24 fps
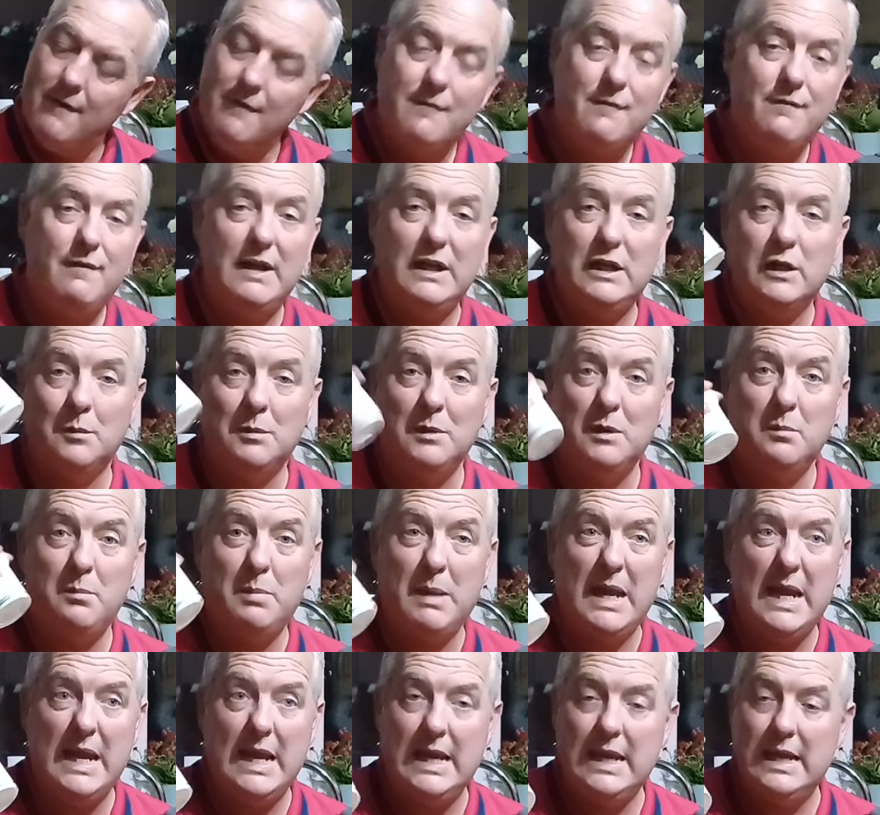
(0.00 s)

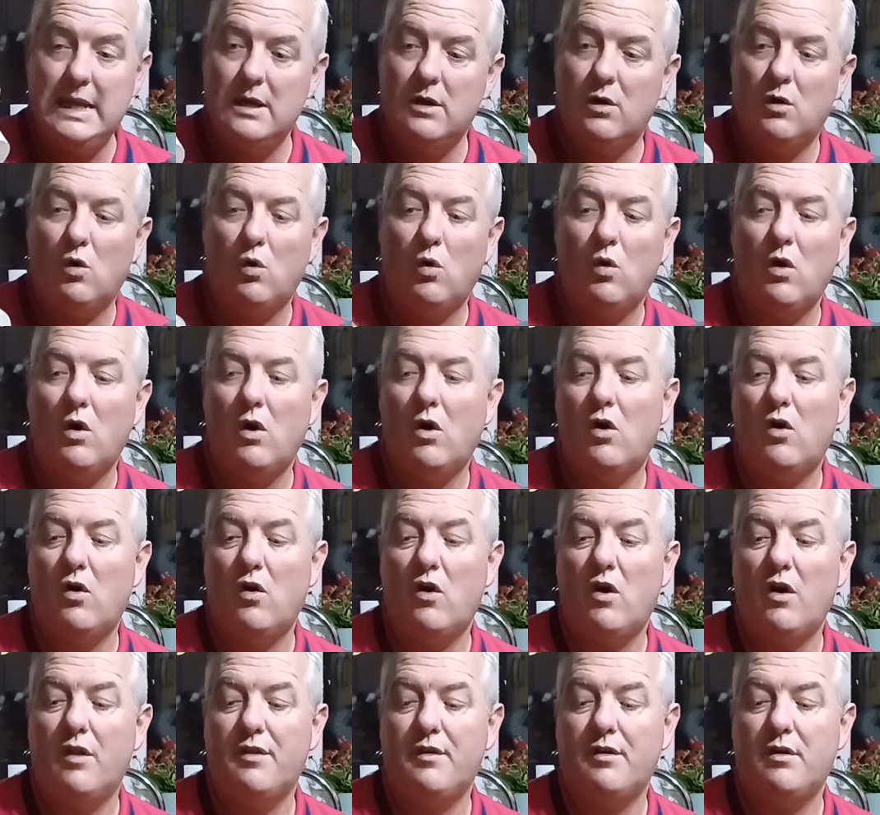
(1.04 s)
VWP or
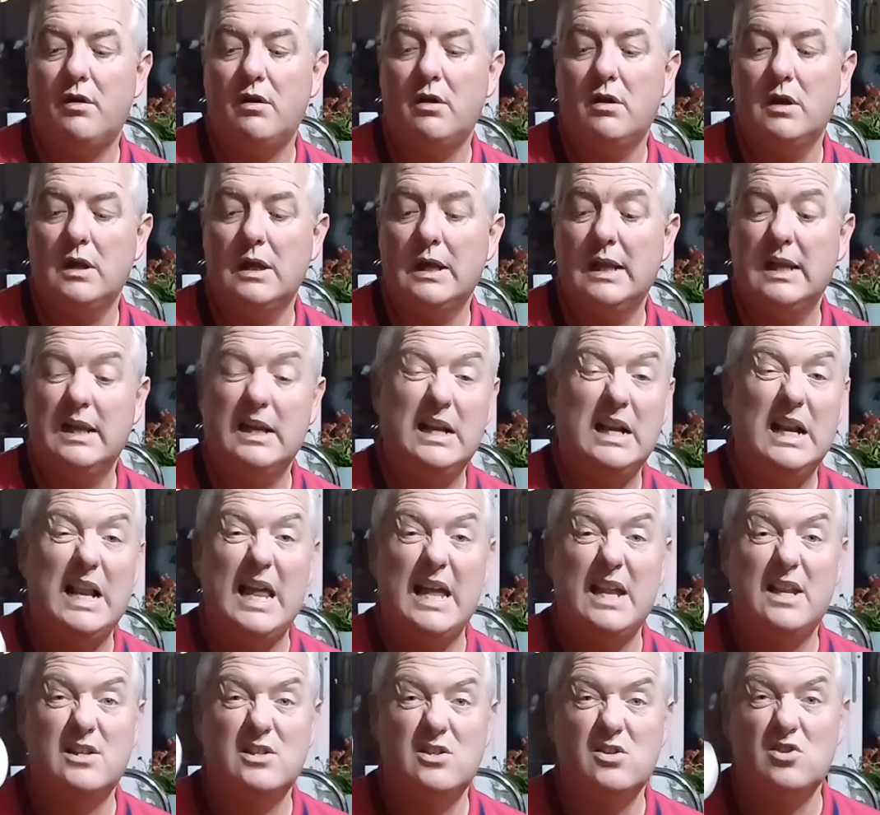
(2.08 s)
other
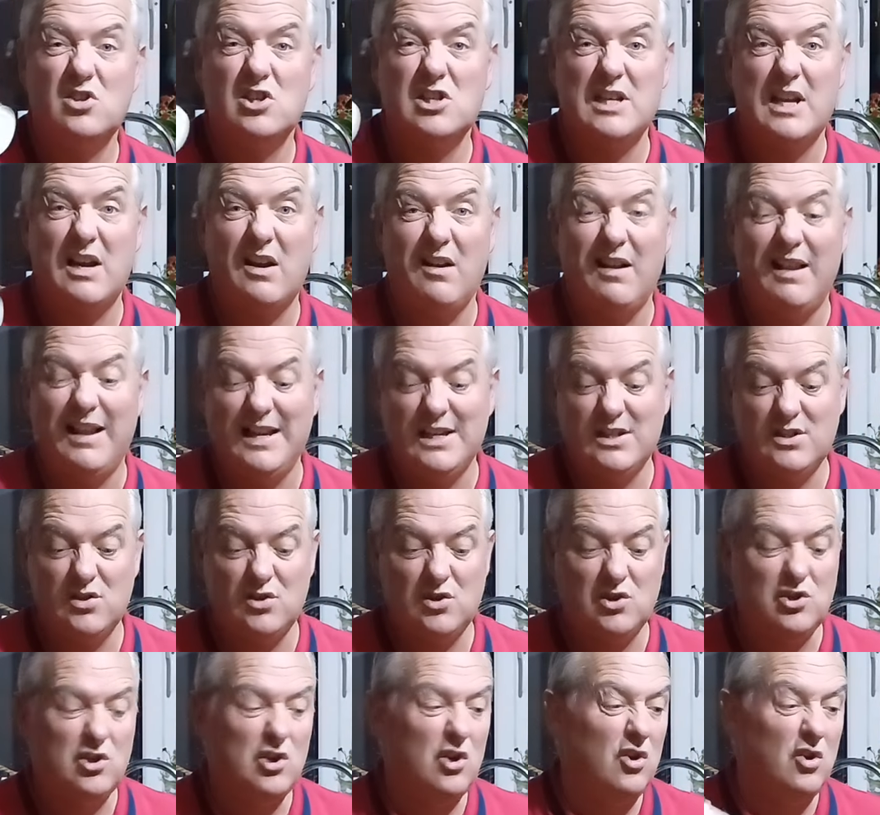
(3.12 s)
cleansers,
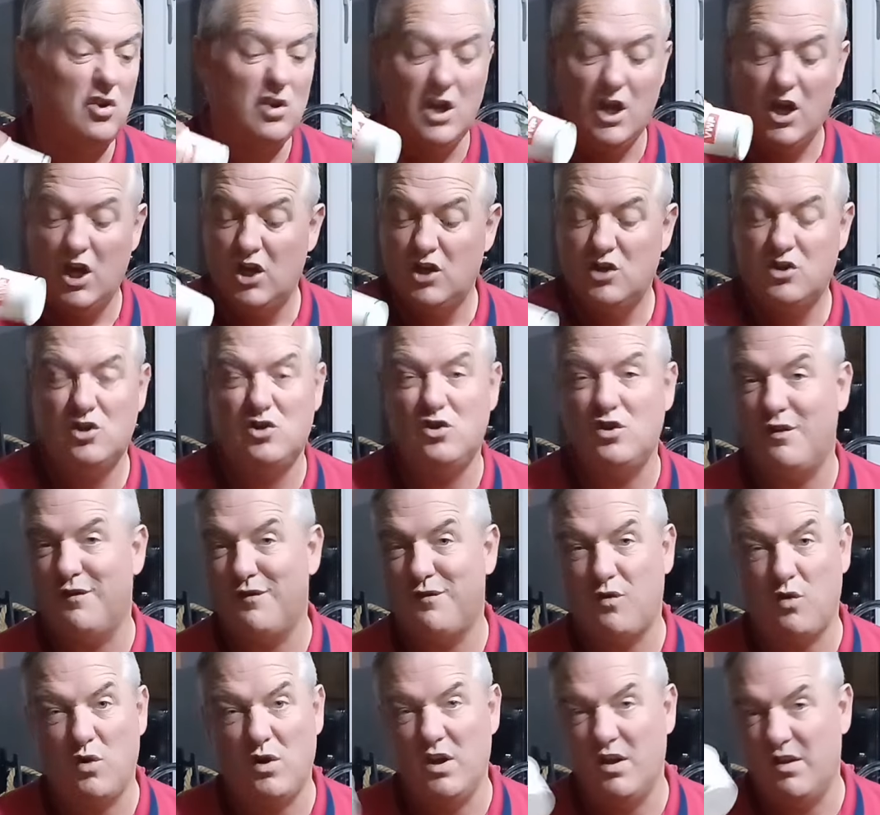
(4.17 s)
sterilizers to do it
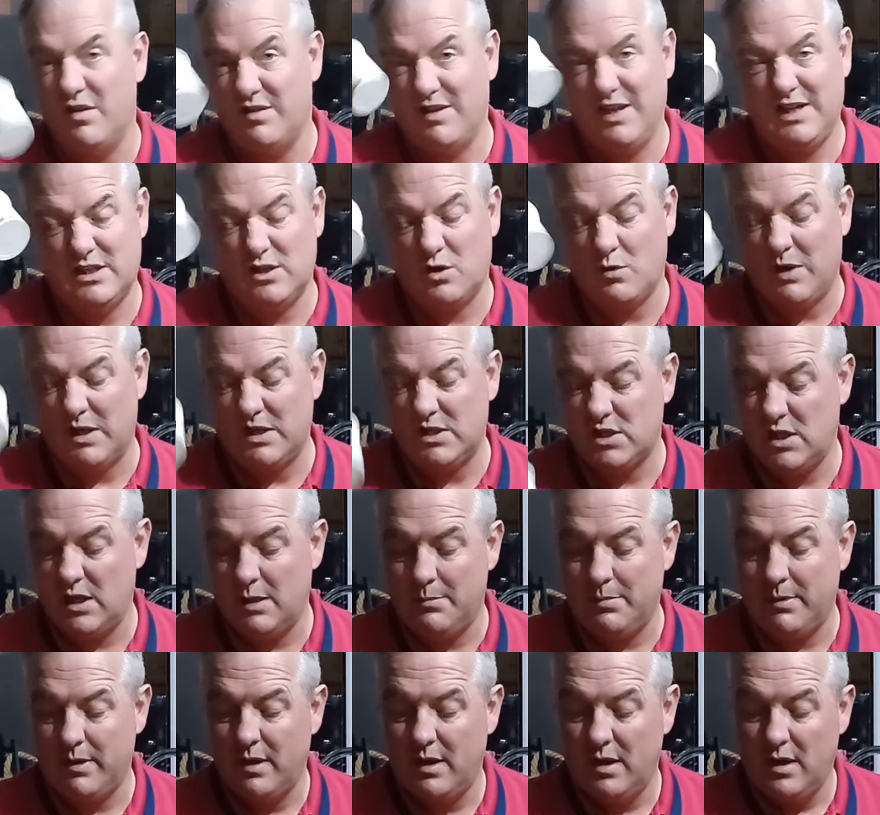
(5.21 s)
for you. These are quite
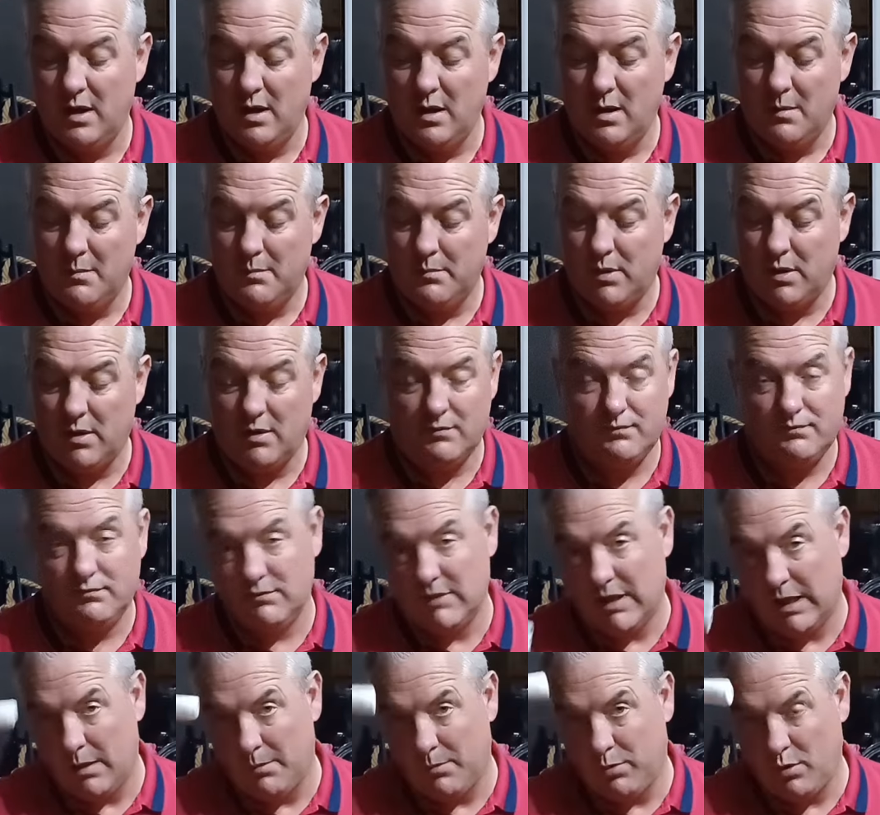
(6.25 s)
cheap, but
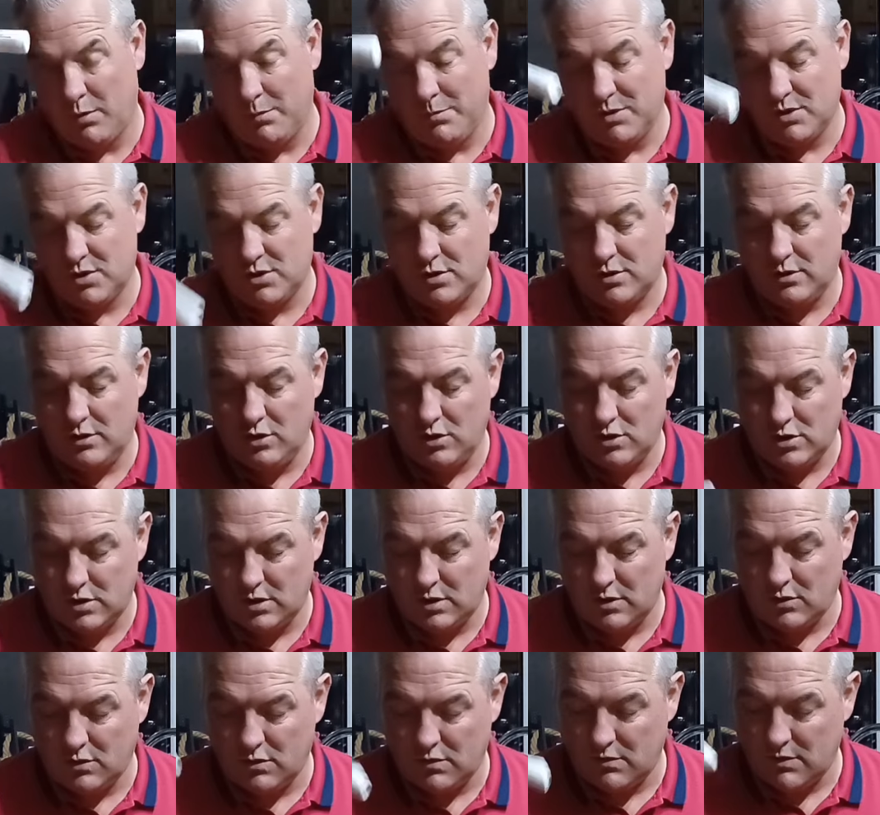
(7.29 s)
I'll probably be using
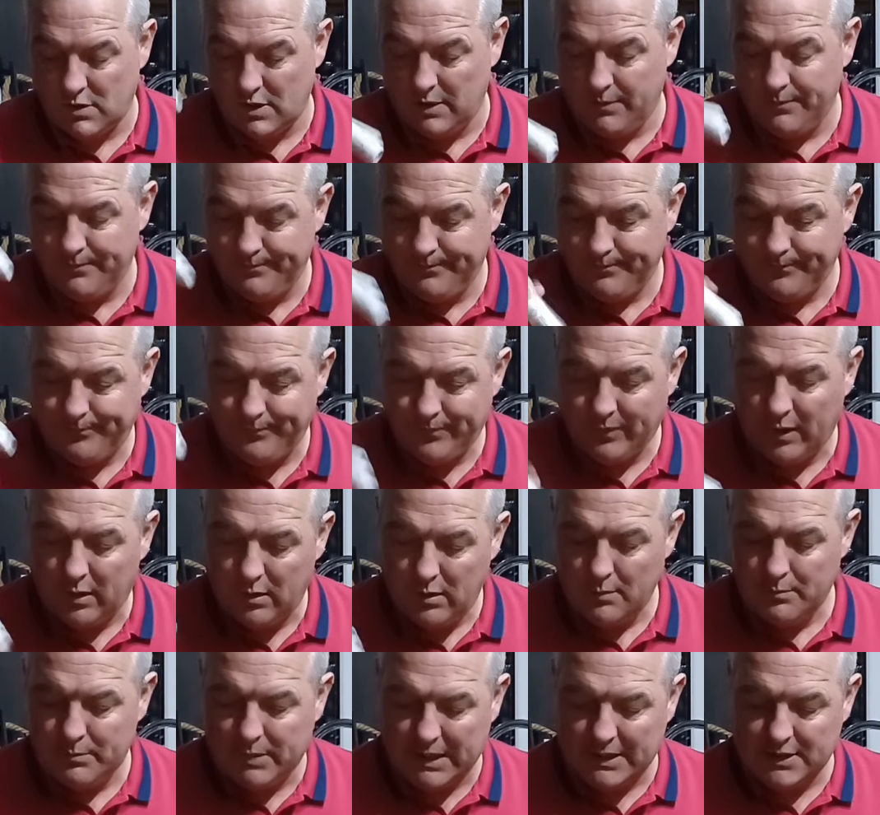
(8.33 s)
the ordinary
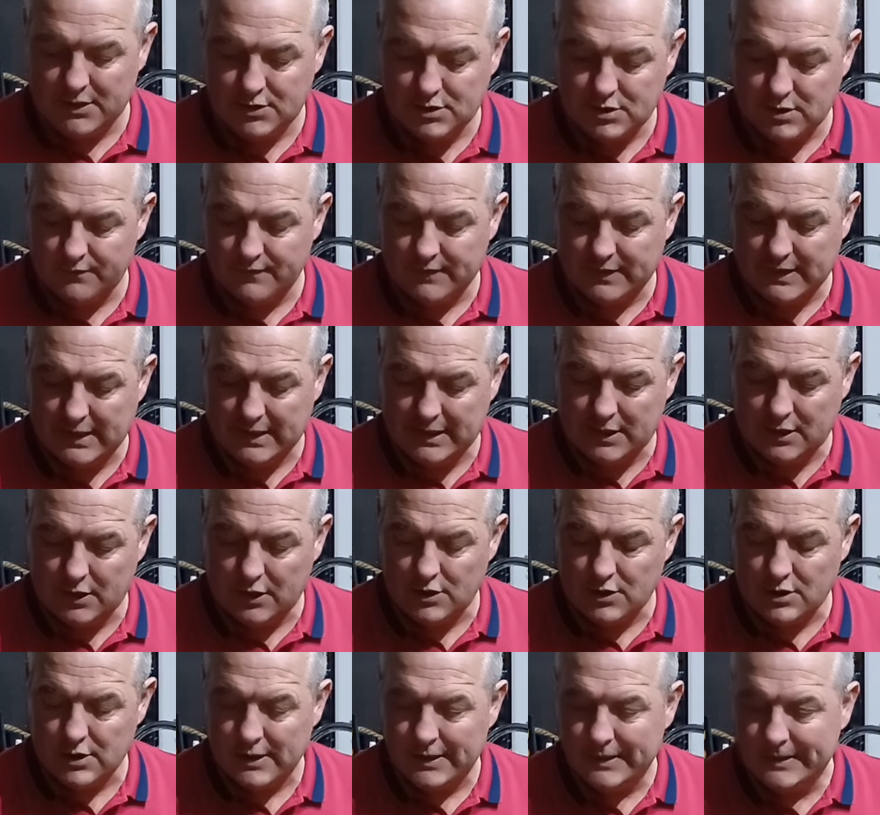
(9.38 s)
Pinter stuff to clean it
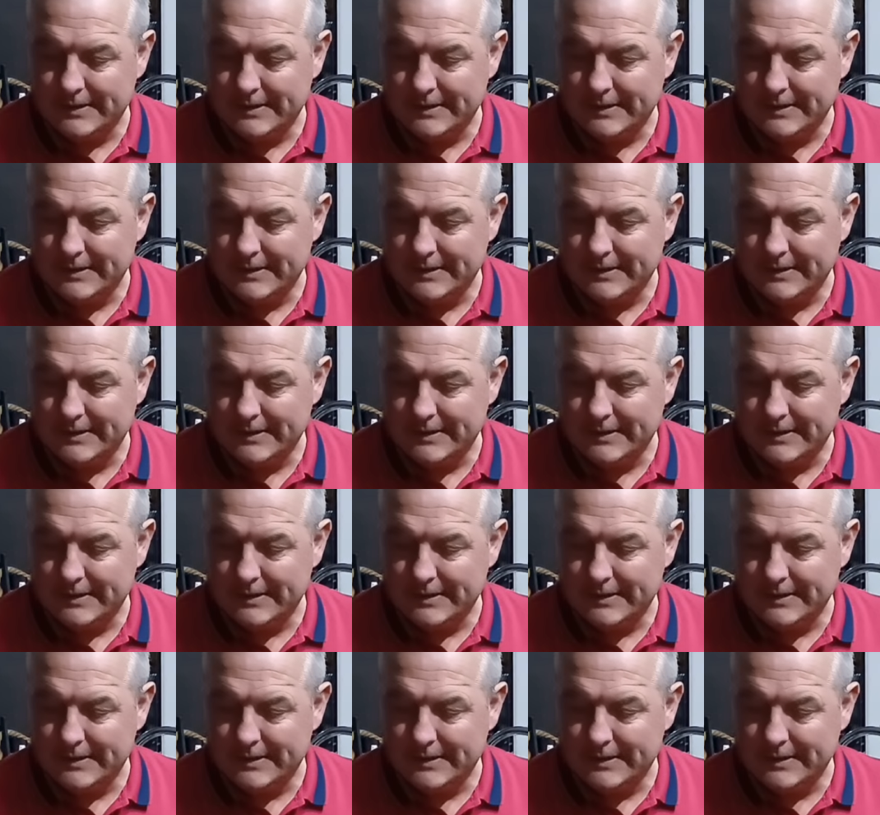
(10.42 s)
out.